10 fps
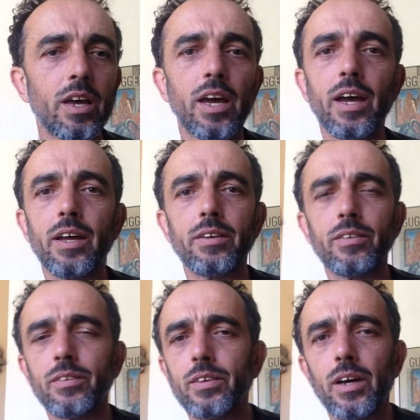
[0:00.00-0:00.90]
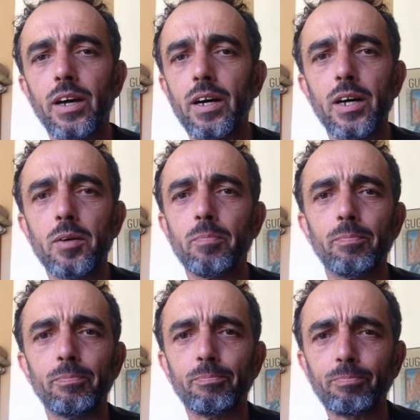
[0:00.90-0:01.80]
and
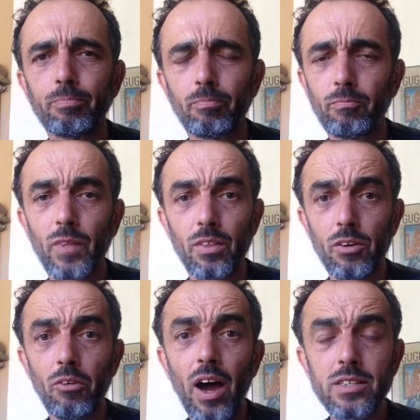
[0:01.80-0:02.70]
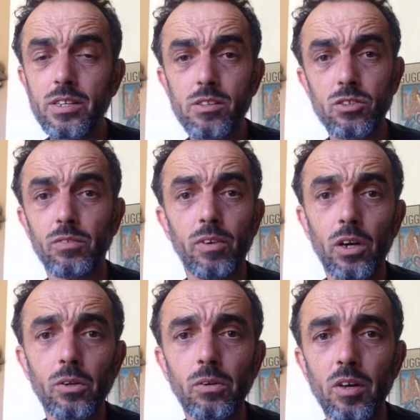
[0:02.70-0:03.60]
the writings of
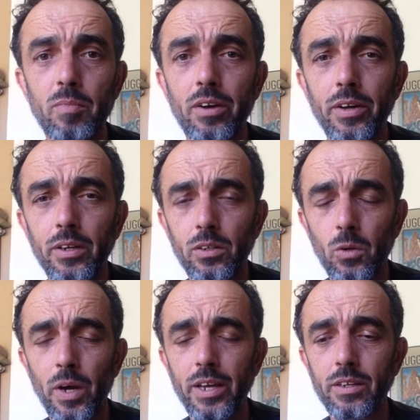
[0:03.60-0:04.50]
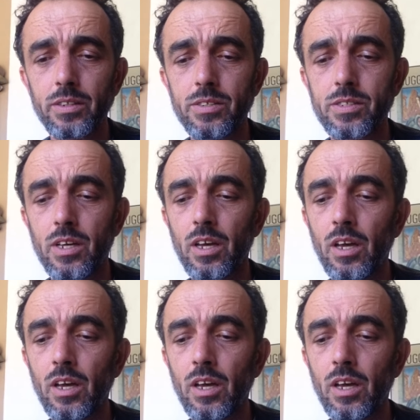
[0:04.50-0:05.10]
local American Quakers,